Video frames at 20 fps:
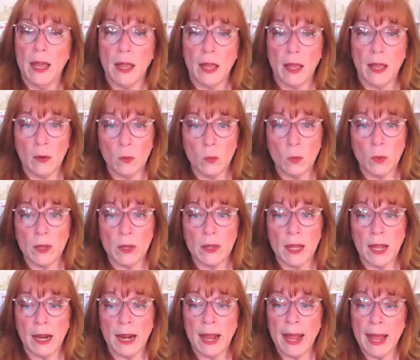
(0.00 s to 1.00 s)
And when
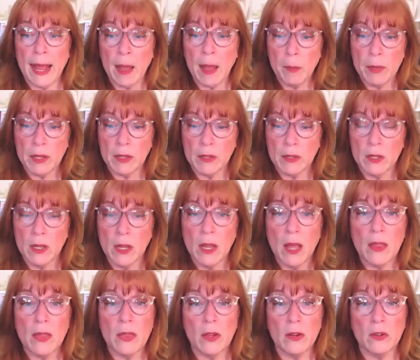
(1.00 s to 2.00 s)
that happens,
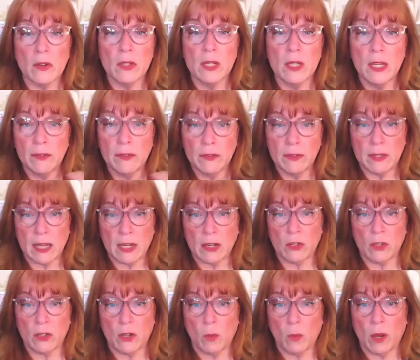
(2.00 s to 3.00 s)
there's gifts that
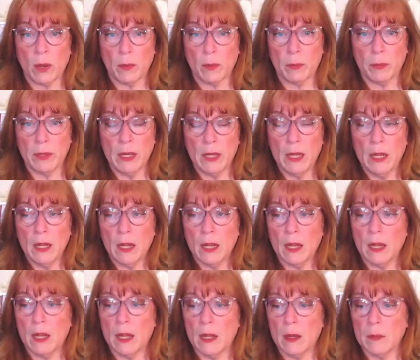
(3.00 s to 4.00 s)
show up.
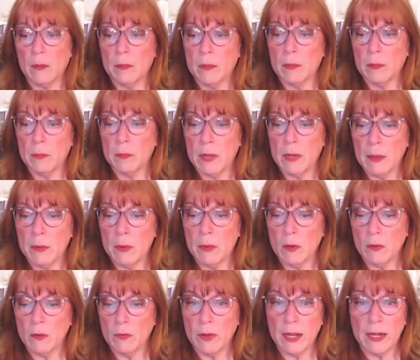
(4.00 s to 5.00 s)
Maybe
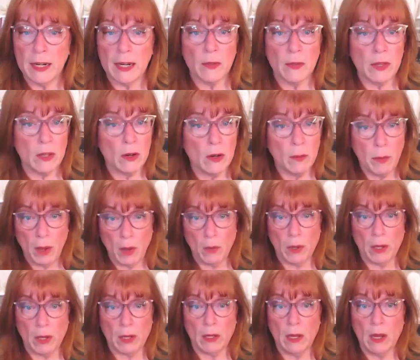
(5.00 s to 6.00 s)
you find out that you're a
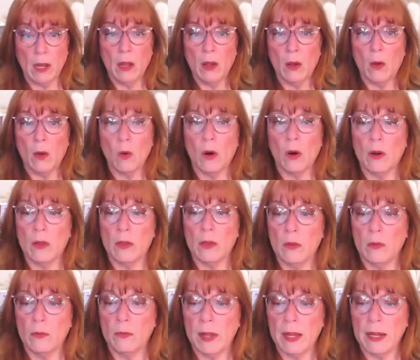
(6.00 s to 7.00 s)
poet, or
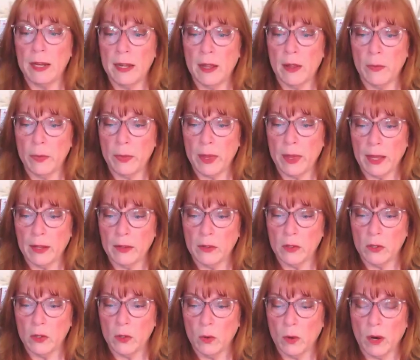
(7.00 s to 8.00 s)
you find out
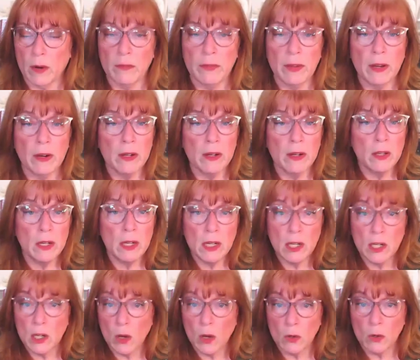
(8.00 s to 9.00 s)
that you are very good at
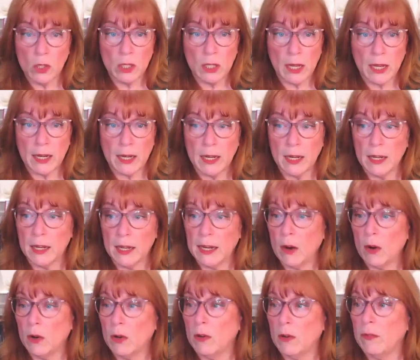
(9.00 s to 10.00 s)
negotiating,
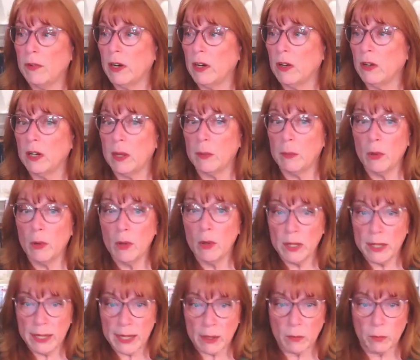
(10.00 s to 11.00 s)
or you're very good at
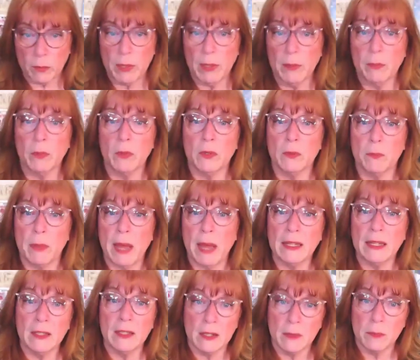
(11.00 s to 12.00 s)
pulling out people's
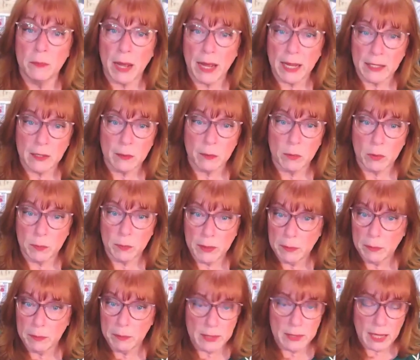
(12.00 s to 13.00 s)
best and possible
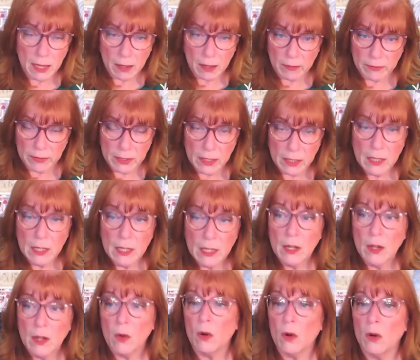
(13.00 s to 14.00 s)
selves,
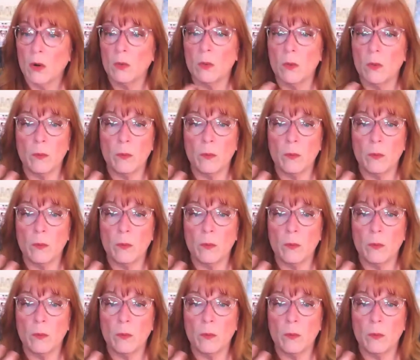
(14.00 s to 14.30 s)
or